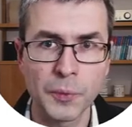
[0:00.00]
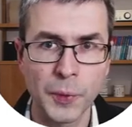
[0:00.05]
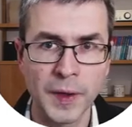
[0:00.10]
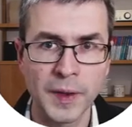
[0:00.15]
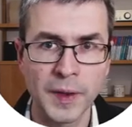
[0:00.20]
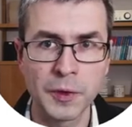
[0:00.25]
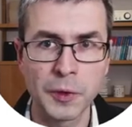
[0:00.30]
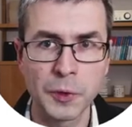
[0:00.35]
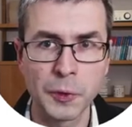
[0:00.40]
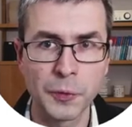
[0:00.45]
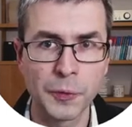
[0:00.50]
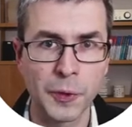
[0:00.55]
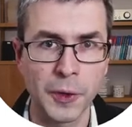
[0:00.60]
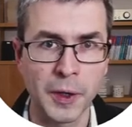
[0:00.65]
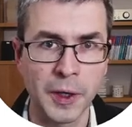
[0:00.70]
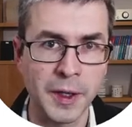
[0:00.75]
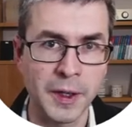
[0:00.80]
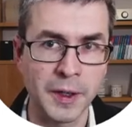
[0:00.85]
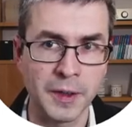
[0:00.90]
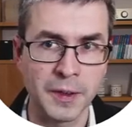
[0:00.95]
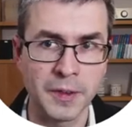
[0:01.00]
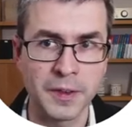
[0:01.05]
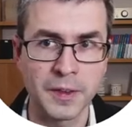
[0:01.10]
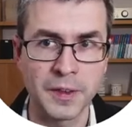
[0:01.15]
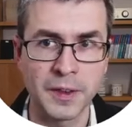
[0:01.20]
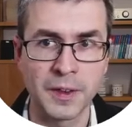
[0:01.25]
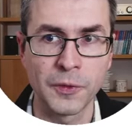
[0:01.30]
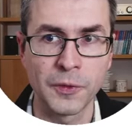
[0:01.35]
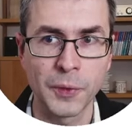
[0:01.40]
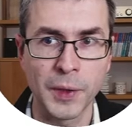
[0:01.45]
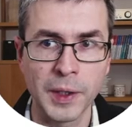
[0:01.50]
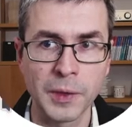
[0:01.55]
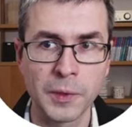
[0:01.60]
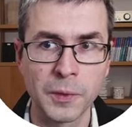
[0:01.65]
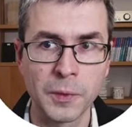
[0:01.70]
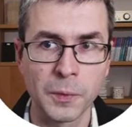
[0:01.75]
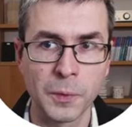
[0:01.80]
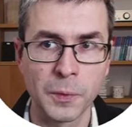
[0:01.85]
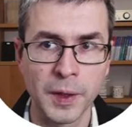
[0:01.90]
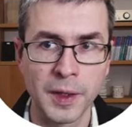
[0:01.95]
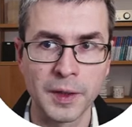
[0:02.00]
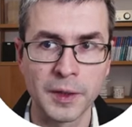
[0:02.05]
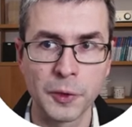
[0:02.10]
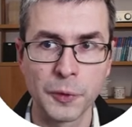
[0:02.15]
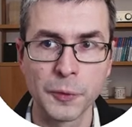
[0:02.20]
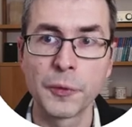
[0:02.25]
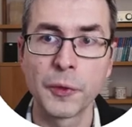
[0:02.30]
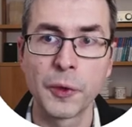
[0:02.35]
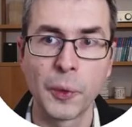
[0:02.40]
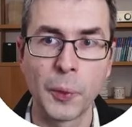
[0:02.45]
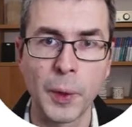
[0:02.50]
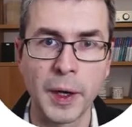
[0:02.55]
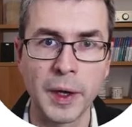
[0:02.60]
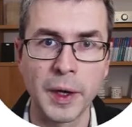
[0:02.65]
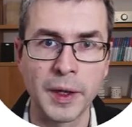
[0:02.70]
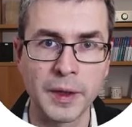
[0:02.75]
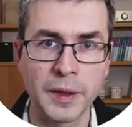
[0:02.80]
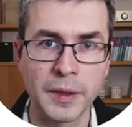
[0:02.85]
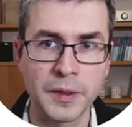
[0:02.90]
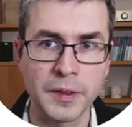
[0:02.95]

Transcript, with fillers: value for x one value for y,